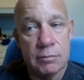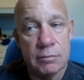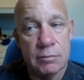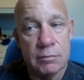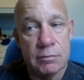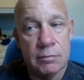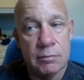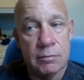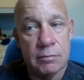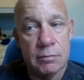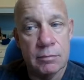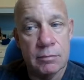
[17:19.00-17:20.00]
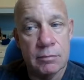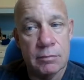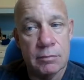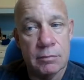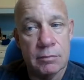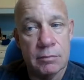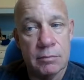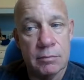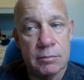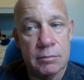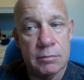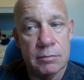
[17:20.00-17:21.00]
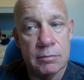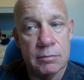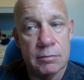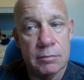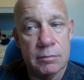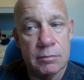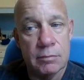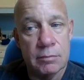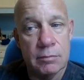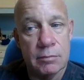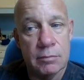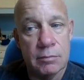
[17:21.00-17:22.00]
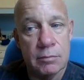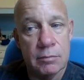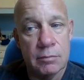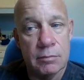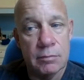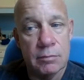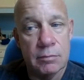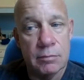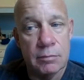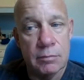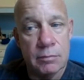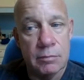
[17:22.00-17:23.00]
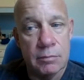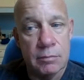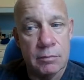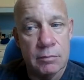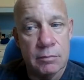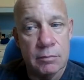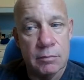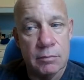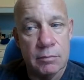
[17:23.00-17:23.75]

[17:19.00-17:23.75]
This person isn't speaking.